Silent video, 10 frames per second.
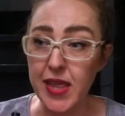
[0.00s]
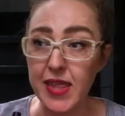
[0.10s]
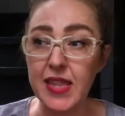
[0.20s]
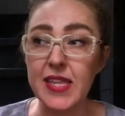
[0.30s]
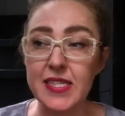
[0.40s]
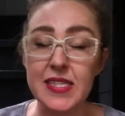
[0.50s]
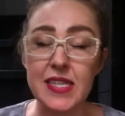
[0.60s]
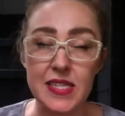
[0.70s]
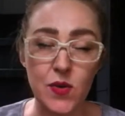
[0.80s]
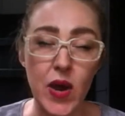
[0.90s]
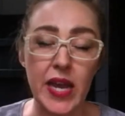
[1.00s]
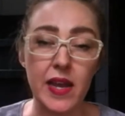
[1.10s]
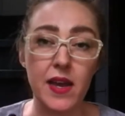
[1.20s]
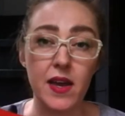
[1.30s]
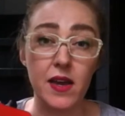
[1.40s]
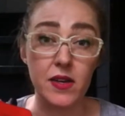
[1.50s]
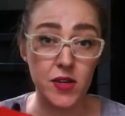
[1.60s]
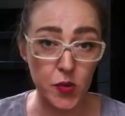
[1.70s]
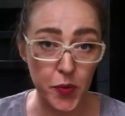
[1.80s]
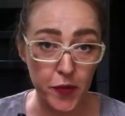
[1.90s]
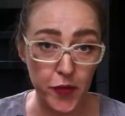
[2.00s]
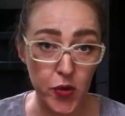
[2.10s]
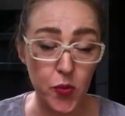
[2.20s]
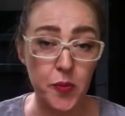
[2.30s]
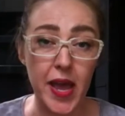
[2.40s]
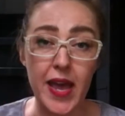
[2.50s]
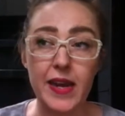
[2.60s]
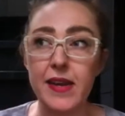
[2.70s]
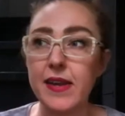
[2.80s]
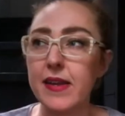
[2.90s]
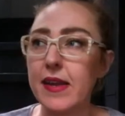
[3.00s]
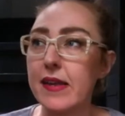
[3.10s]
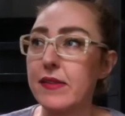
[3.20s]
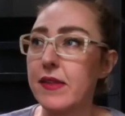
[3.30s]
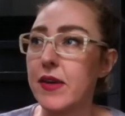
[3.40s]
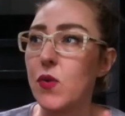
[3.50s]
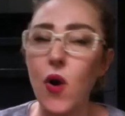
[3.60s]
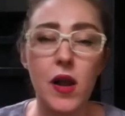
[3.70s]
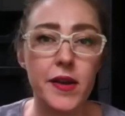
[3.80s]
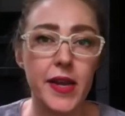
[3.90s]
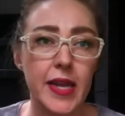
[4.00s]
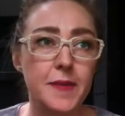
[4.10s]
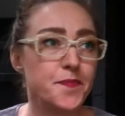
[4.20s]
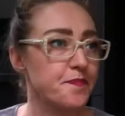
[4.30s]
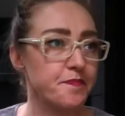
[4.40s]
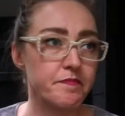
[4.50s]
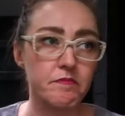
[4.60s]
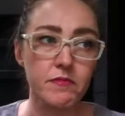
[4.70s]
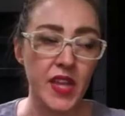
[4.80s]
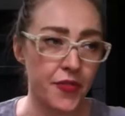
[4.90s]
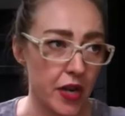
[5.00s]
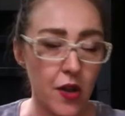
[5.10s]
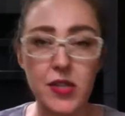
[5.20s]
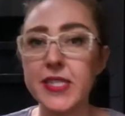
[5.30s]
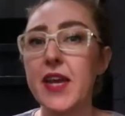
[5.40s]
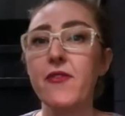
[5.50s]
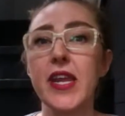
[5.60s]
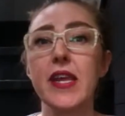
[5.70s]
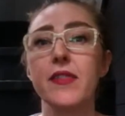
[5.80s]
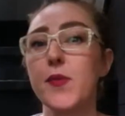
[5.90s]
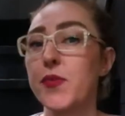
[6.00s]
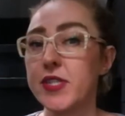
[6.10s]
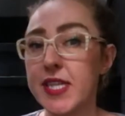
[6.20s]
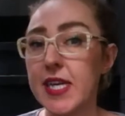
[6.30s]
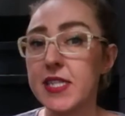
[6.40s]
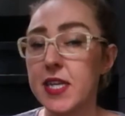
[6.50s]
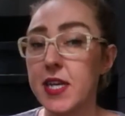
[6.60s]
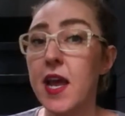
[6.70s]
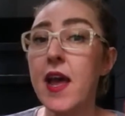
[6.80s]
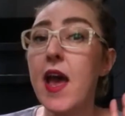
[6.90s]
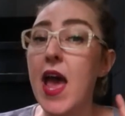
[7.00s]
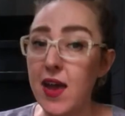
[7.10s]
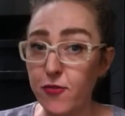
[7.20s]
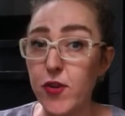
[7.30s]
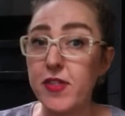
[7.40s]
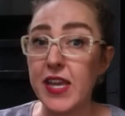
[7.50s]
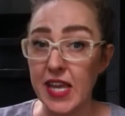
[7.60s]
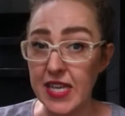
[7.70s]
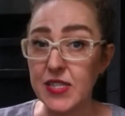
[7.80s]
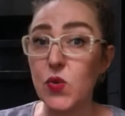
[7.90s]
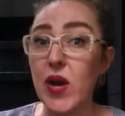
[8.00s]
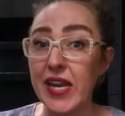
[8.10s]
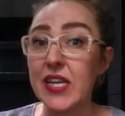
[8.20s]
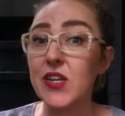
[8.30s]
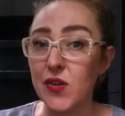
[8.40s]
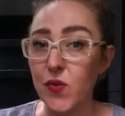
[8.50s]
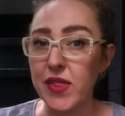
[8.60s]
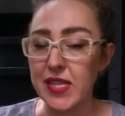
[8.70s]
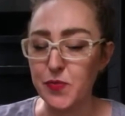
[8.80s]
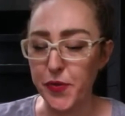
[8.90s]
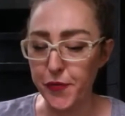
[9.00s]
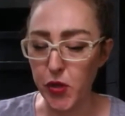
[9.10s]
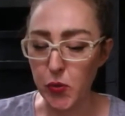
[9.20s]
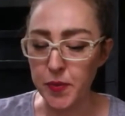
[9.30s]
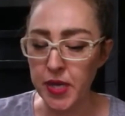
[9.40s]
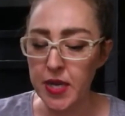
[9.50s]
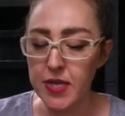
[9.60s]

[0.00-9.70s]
I think this is quite a good perfume and the quality, the longevity, the projection, everything is quite good with this perfume.